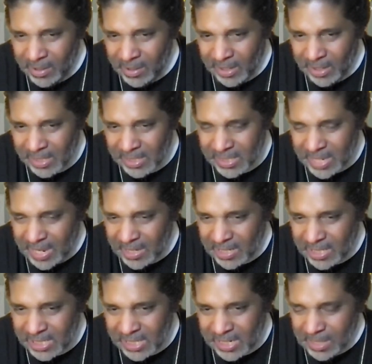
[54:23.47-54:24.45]
is stay
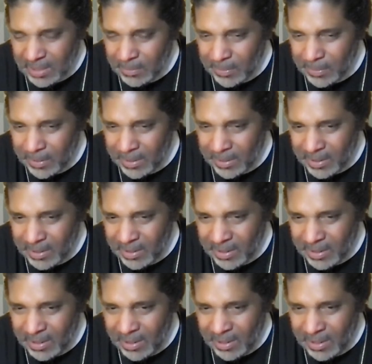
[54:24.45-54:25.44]
asleep
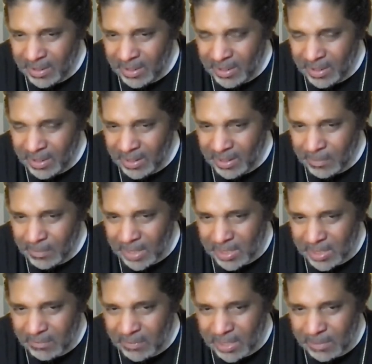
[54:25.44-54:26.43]
in the
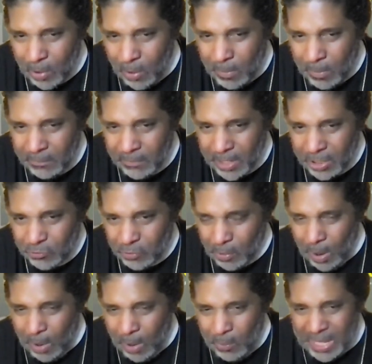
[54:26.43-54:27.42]
midst of this moment of history.
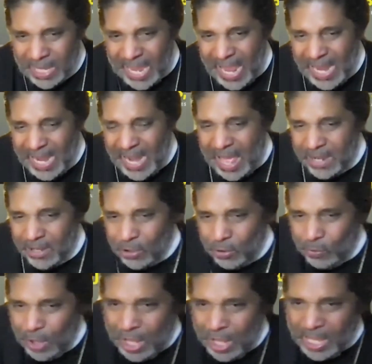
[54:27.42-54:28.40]
What we cannot
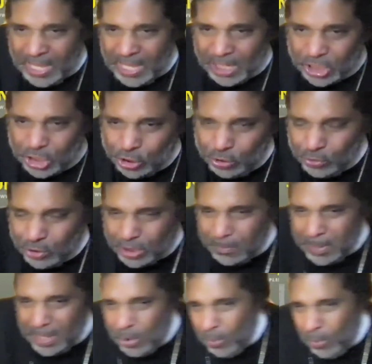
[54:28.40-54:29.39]
do is choose to
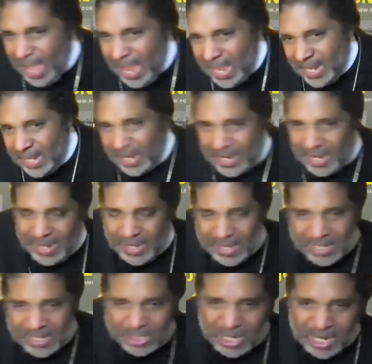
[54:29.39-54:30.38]
be quiet and let
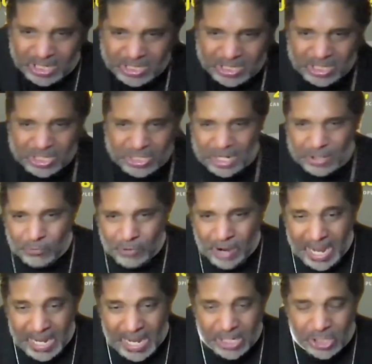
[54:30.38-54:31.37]
injustice just
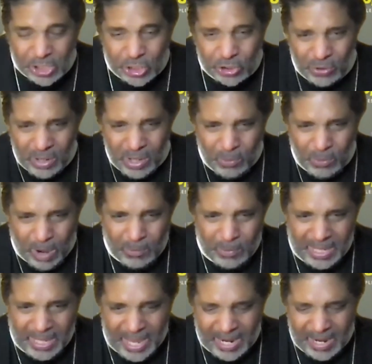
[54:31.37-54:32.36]
reign. And surely what we
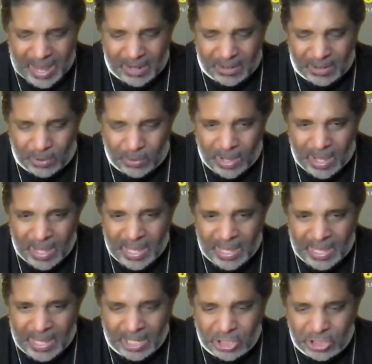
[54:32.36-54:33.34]
cannot do
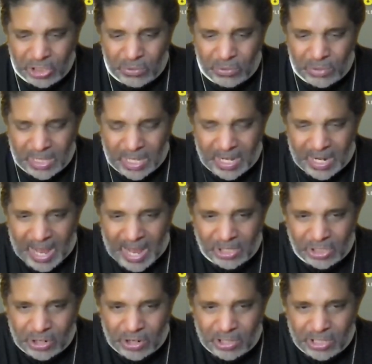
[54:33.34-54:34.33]
is choose in our
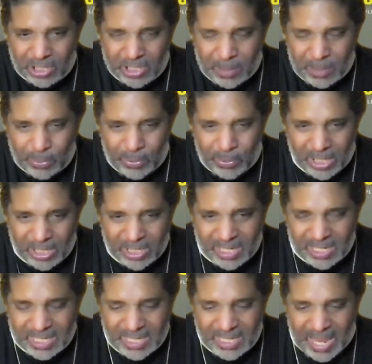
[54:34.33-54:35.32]
churches to preach the
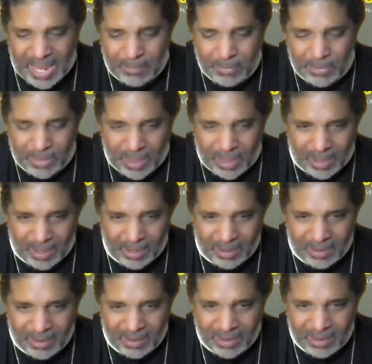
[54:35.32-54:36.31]
same thing
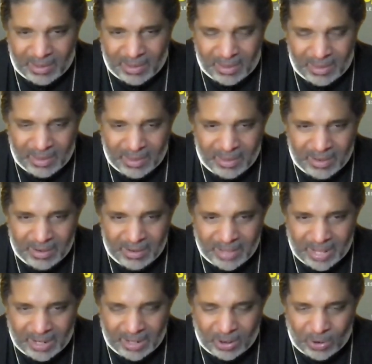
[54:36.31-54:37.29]

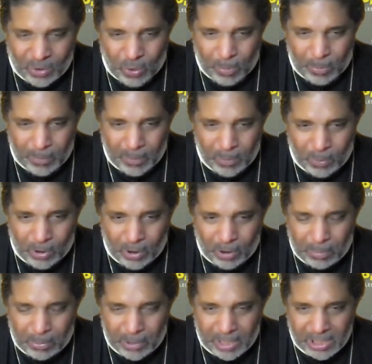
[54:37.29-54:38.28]
that the corporate
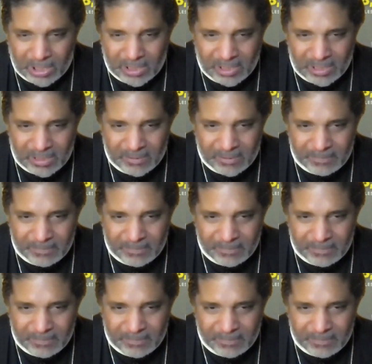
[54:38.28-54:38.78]
world preaches